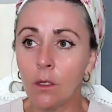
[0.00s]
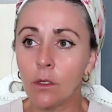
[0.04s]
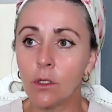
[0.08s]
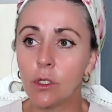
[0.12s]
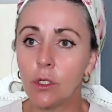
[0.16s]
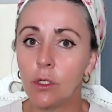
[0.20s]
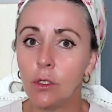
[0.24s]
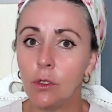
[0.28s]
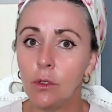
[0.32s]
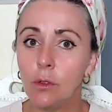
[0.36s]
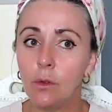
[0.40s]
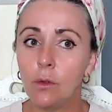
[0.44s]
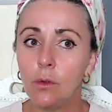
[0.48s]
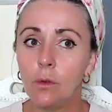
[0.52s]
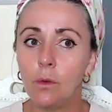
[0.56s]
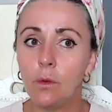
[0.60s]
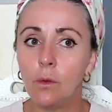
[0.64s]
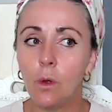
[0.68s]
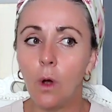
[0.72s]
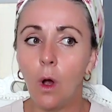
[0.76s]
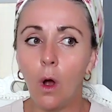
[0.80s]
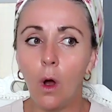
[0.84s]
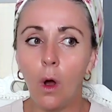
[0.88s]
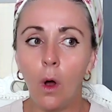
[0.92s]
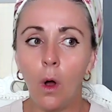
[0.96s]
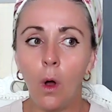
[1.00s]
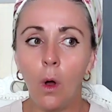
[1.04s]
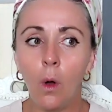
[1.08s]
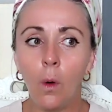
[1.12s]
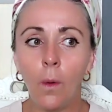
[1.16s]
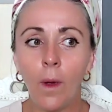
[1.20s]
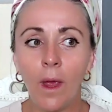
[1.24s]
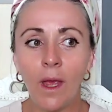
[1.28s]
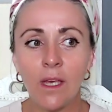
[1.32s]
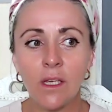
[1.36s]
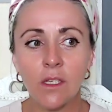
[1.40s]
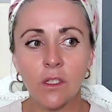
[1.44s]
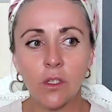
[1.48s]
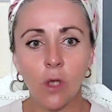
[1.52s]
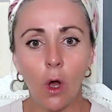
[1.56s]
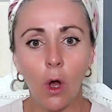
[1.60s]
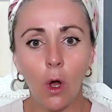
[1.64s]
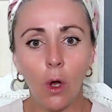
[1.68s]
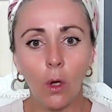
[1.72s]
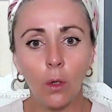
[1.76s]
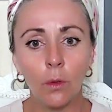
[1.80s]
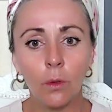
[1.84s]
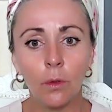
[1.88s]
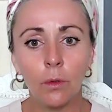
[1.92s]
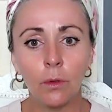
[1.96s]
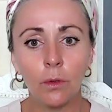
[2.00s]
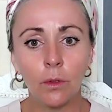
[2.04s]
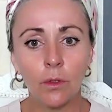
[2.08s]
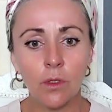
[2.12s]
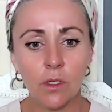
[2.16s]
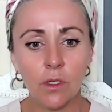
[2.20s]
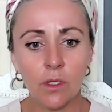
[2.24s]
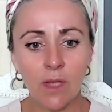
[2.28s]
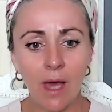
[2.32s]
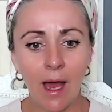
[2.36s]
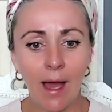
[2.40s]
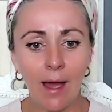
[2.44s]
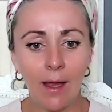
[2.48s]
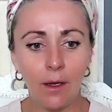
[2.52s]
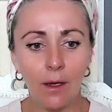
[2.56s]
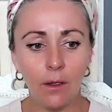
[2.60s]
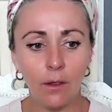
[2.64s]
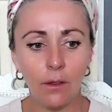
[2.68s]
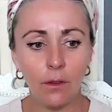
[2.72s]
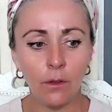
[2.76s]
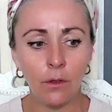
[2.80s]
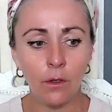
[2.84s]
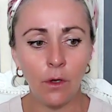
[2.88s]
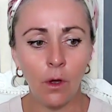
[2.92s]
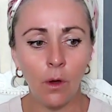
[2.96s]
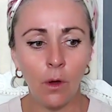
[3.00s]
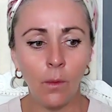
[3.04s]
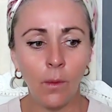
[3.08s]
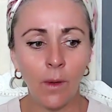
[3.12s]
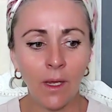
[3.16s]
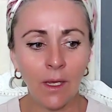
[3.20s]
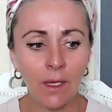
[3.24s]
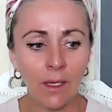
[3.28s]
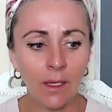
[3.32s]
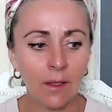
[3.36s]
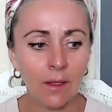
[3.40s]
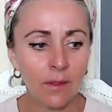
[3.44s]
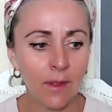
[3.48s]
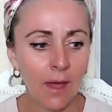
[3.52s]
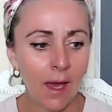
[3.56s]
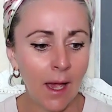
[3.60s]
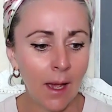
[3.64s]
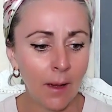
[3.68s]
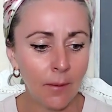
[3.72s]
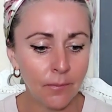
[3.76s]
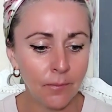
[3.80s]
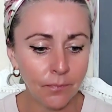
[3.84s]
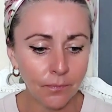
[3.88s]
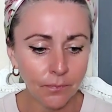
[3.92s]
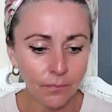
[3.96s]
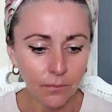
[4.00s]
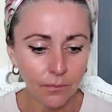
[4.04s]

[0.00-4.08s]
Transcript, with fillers: to always hold that knowing that